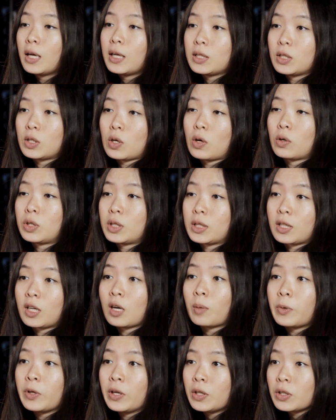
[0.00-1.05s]
So just a
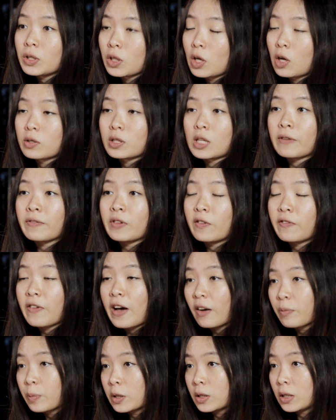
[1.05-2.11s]
couple years ago,
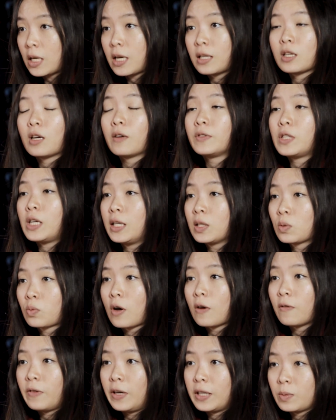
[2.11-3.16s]
75% of teens were
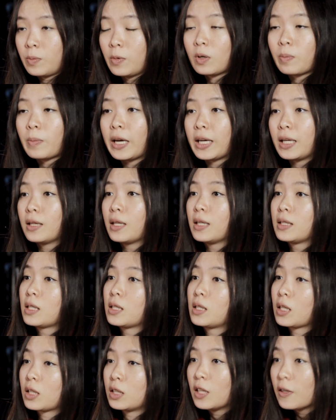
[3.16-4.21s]
on Facebook, making this a
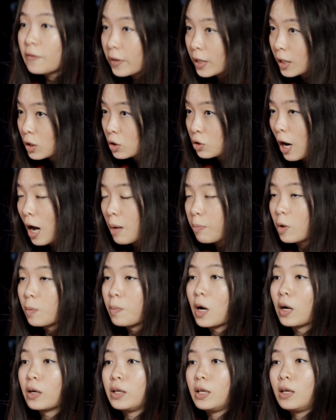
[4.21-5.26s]
significant drop
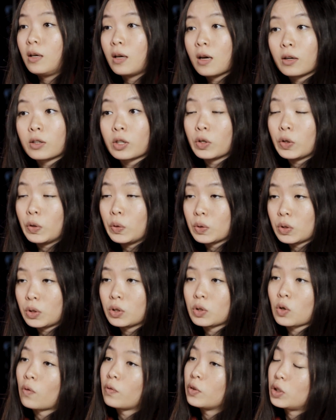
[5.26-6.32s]
among younger users
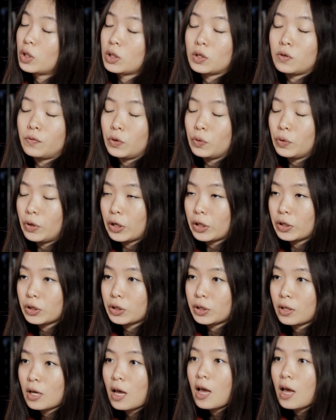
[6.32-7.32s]
over just a few years.